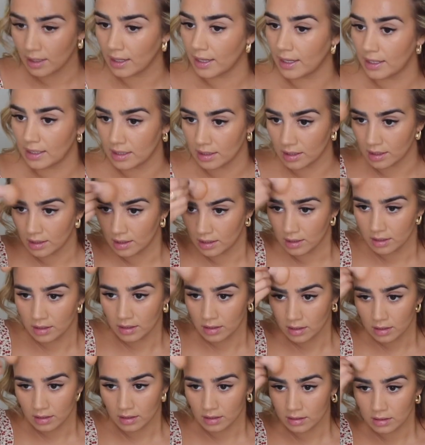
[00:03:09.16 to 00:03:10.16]
and a
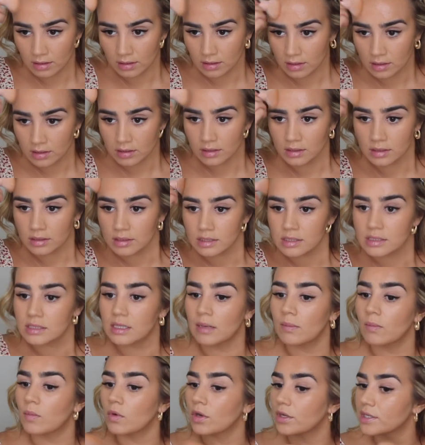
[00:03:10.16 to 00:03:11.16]

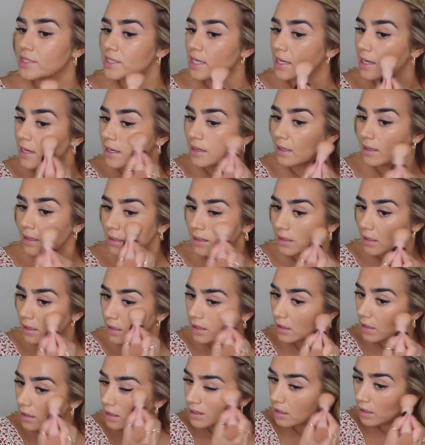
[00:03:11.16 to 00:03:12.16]
somewhat tan
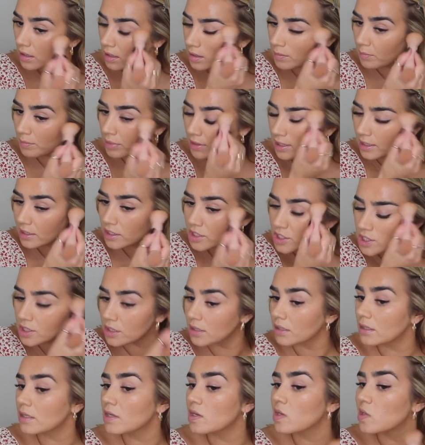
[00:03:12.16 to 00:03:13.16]

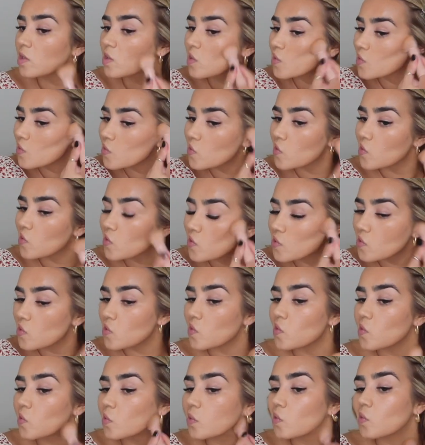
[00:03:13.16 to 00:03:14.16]
complexion
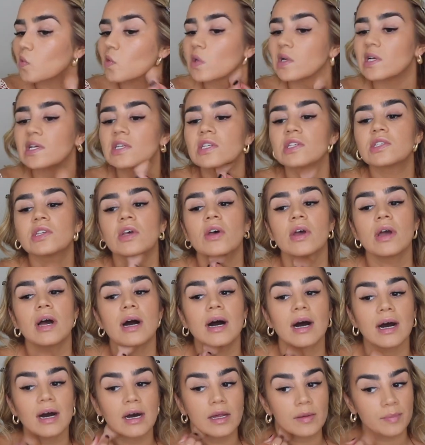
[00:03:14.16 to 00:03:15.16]
is so
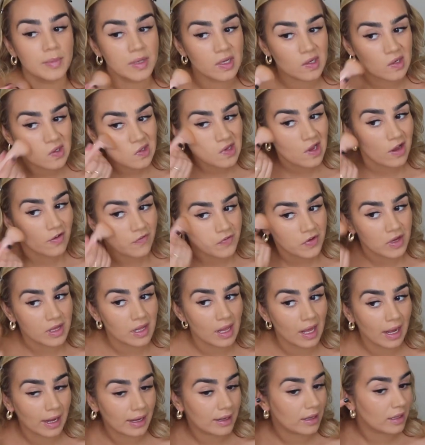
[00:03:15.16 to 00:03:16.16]
hard because I feel
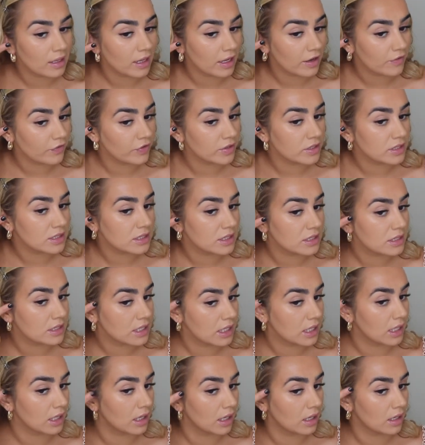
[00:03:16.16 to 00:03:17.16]
like for instance
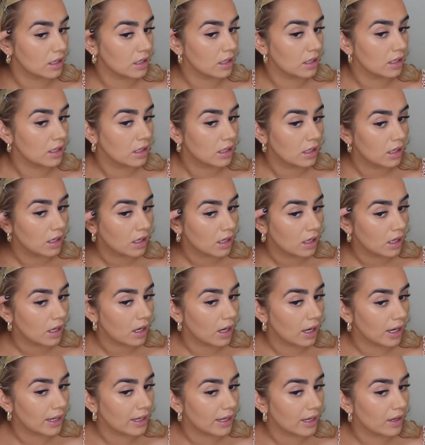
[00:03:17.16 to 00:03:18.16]
here,
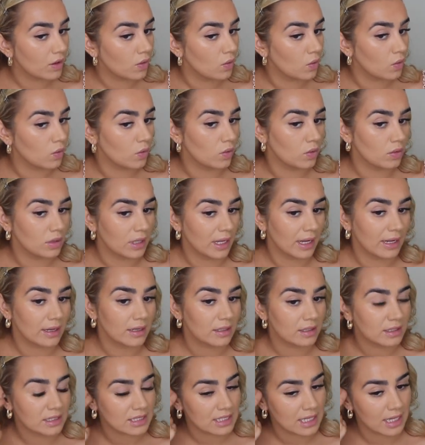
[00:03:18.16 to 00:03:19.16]
I get all
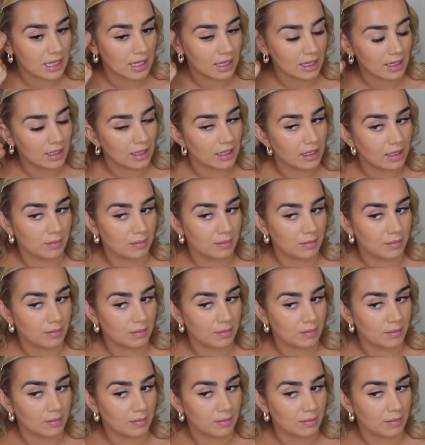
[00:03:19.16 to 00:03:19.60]
like tan